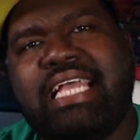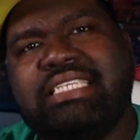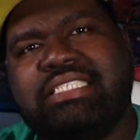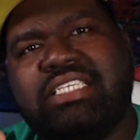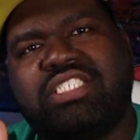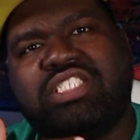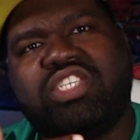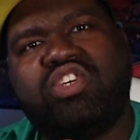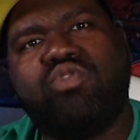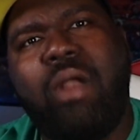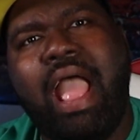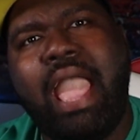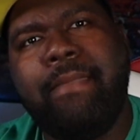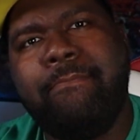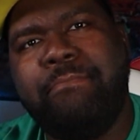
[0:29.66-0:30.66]
that
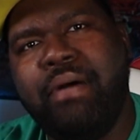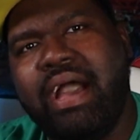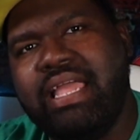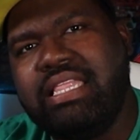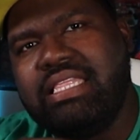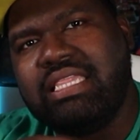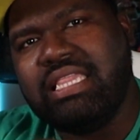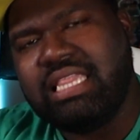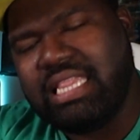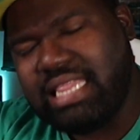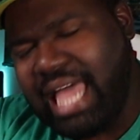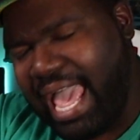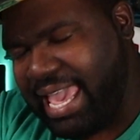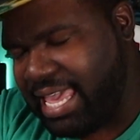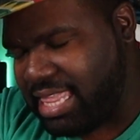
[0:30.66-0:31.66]
subscribe button,
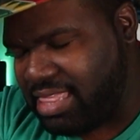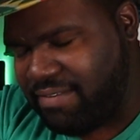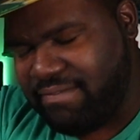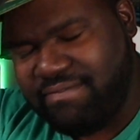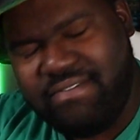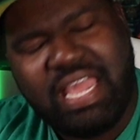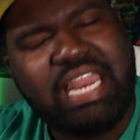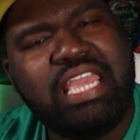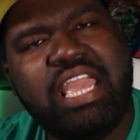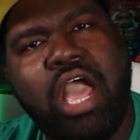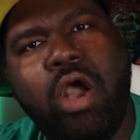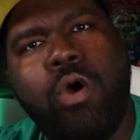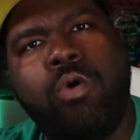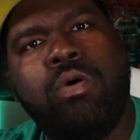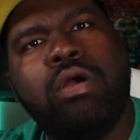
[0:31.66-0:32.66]
like the
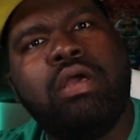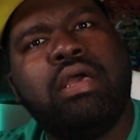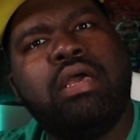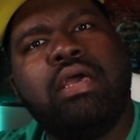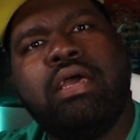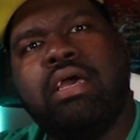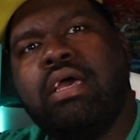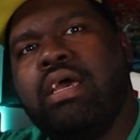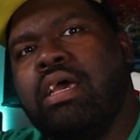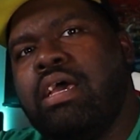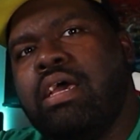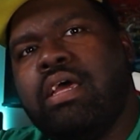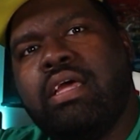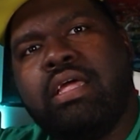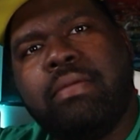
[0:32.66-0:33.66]
video.
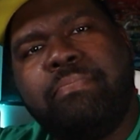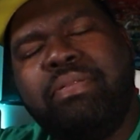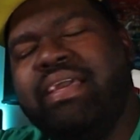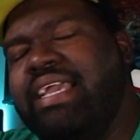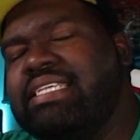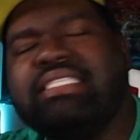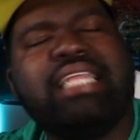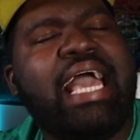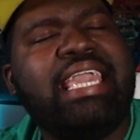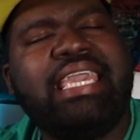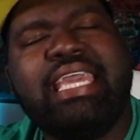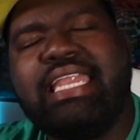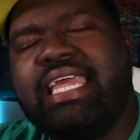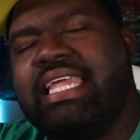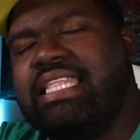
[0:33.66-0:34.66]
Please like
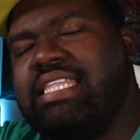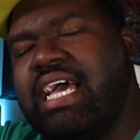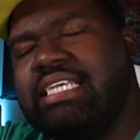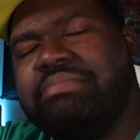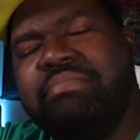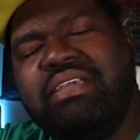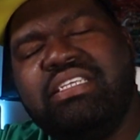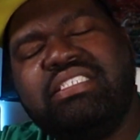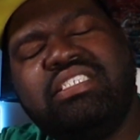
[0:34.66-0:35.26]
it, it does me